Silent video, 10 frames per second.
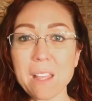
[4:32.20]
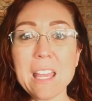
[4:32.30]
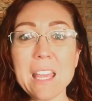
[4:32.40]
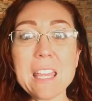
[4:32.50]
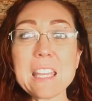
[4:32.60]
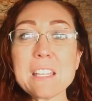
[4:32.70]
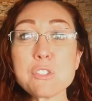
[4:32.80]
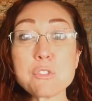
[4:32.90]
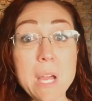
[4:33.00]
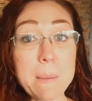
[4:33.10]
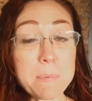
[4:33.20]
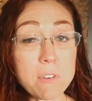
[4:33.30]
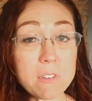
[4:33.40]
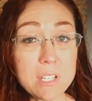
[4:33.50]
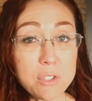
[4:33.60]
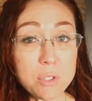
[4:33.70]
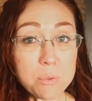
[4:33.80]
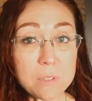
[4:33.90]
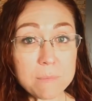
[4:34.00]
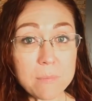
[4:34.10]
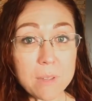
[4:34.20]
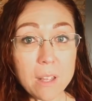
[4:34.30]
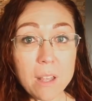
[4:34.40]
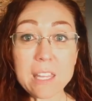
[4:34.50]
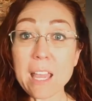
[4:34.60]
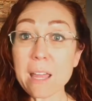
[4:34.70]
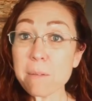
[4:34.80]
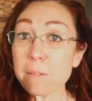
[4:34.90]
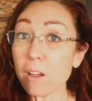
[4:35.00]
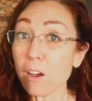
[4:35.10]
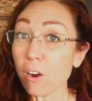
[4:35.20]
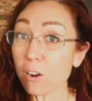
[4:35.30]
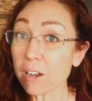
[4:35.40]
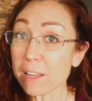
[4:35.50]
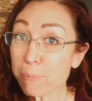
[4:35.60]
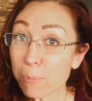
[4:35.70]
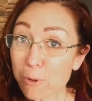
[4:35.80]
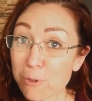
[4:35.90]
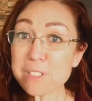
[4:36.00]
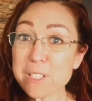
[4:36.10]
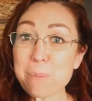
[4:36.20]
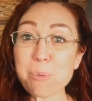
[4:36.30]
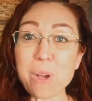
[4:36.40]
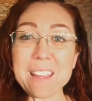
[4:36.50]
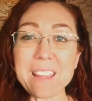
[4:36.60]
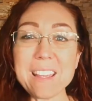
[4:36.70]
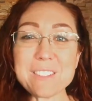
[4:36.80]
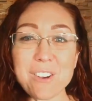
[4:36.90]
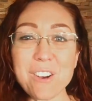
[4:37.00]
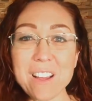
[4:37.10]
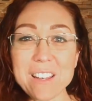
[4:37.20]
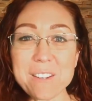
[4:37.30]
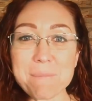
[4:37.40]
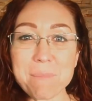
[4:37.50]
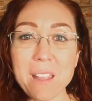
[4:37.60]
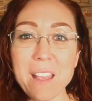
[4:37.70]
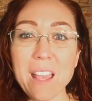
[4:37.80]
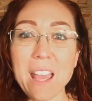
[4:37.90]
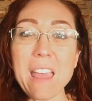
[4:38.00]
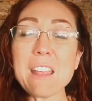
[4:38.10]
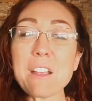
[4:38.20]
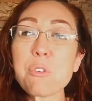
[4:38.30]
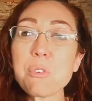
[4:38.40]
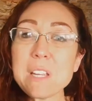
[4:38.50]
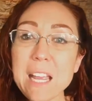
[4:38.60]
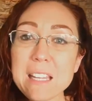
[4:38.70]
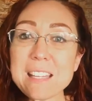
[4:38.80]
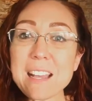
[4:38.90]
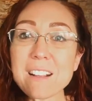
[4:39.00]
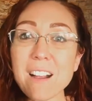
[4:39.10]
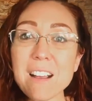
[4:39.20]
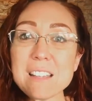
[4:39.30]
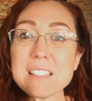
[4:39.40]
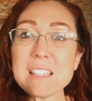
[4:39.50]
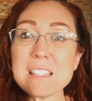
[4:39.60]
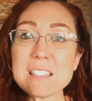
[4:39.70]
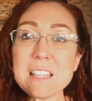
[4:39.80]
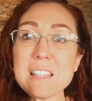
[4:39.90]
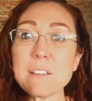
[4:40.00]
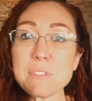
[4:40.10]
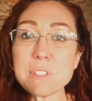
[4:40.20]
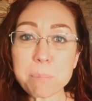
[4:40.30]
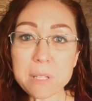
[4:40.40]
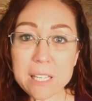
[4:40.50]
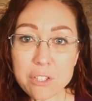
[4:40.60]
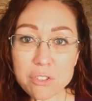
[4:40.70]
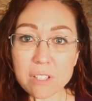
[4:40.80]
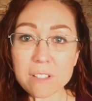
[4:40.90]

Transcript: It gets trapped in our tissues. Yet our emergency brake is on. And it creates that constant sense of depletion.